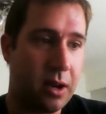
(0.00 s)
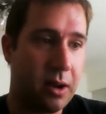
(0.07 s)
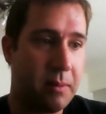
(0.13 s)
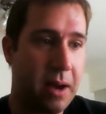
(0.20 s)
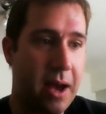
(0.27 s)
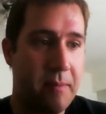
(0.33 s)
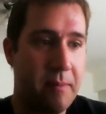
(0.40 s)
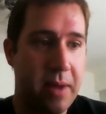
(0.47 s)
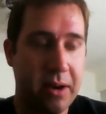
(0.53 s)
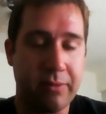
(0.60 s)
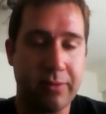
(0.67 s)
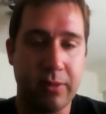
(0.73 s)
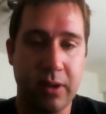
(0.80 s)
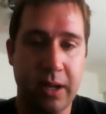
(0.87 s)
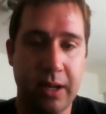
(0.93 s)
I had met a
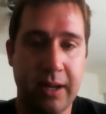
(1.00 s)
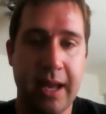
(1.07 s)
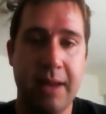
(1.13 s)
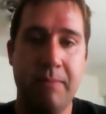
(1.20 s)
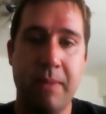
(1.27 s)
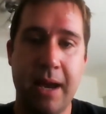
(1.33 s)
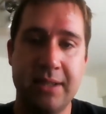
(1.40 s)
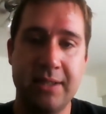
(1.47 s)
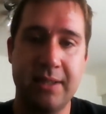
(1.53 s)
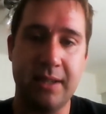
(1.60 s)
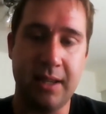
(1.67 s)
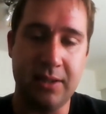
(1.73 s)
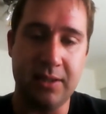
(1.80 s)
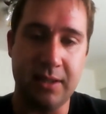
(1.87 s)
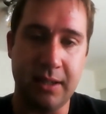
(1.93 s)
friend, Ed
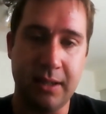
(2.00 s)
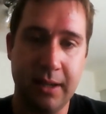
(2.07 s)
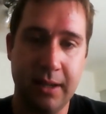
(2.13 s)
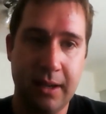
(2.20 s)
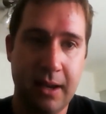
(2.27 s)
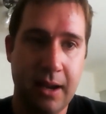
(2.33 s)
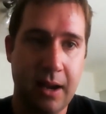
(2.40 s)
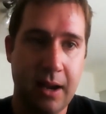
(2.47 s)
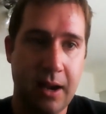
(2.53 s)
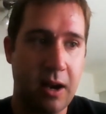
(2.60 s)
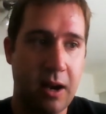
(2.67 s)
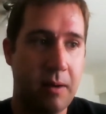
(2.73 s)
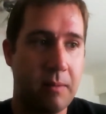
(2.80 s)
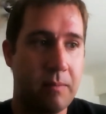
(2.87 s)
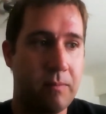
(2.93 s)
Bassanese,
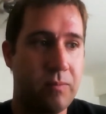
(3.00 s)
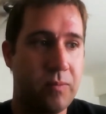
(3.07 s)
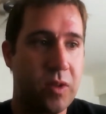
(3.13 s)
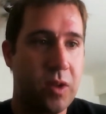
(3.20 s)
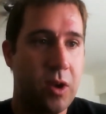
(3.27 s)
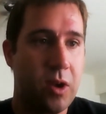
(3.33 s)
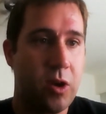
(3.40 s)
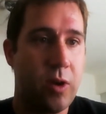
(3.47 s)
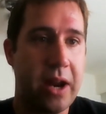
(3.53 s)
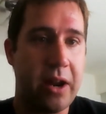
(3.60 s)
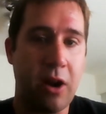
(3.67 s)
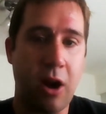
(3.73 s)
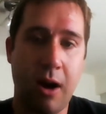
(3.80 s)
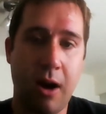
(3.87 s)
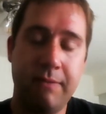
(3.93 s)
um, who had
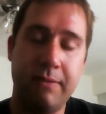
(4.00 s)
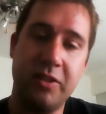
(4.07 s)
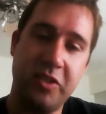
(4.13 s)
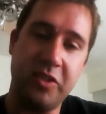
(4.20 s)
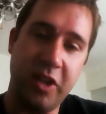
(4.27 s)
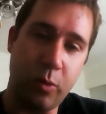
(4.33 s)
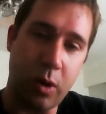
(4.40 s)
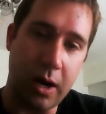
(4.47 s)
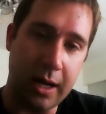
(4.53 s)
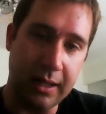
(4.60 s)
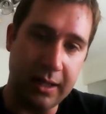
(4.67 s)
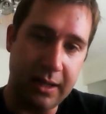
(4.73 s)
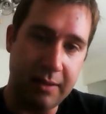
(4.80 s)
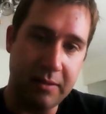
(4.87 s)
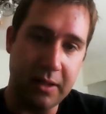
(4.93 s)
an office near where I
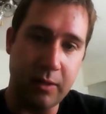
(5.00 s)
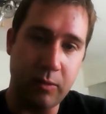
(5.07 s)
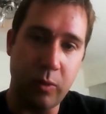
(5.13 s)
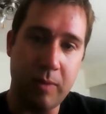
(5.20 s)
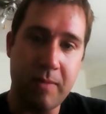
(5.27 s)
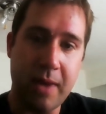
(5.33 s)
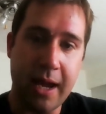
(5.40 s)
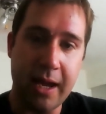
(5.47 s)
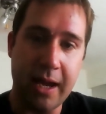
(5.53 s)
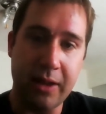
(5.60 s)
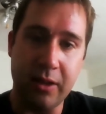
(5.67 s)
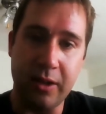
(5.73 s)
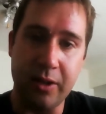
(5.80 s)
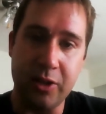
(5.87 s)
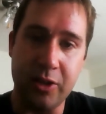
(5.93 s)
lived, and we met
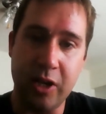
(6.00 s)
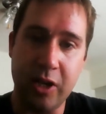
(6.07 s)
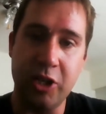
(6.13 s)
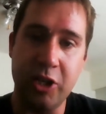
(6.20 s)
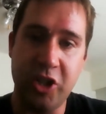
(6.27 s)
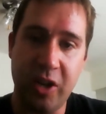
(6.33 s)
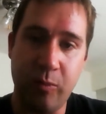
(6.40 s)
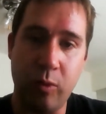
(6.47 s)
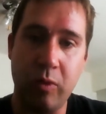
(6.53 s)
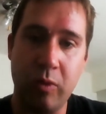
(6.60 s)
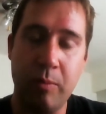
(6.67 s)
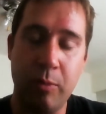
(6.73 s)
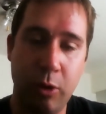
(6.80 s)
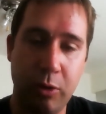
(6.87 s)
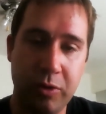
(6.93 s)
in a gym where
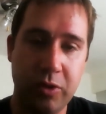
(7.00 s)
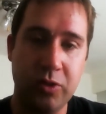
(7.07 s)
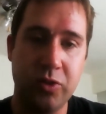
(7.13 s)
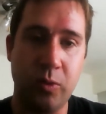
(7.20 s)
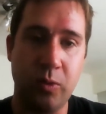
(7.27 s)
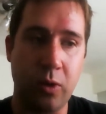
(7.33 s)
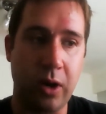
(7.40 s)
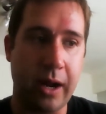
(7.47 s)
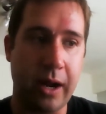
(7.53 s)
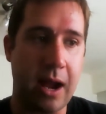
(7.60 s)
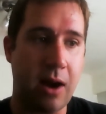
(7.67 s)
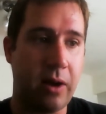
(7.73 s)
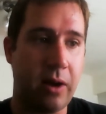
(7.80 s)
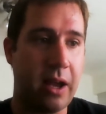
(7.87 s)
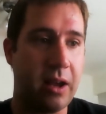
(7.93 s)
we both used to work
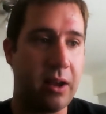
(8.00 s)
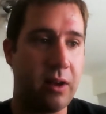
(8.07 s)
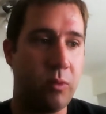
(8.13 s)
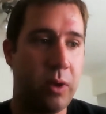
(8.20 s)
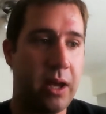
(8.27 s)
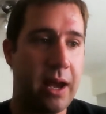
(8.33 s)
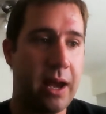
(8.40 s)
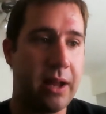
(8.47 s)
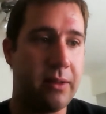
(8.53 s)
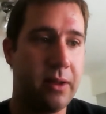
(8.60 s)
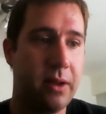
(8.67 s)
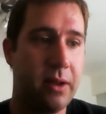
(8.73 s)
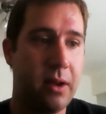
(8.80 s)
out, and we had